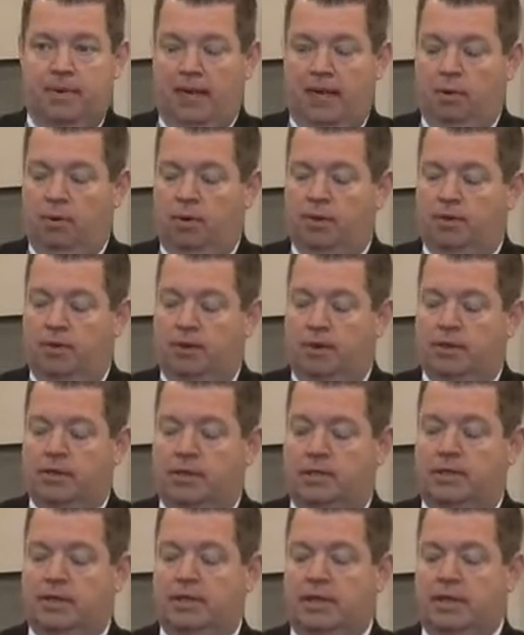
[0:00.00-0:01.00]
And with this,
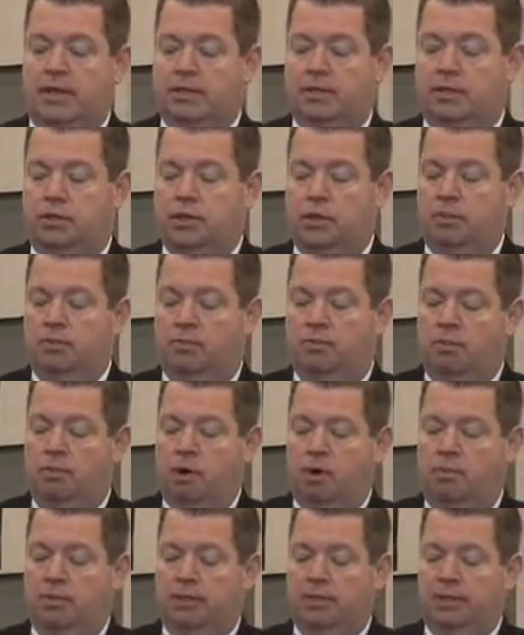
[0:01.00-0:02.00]
this has the chip for
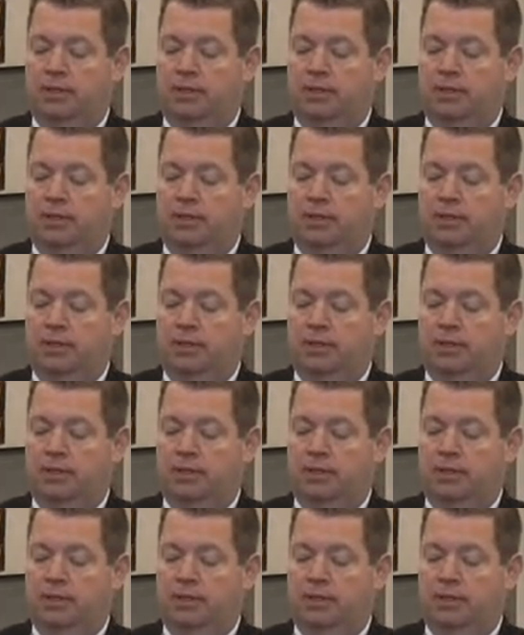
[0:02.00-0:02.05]
mobile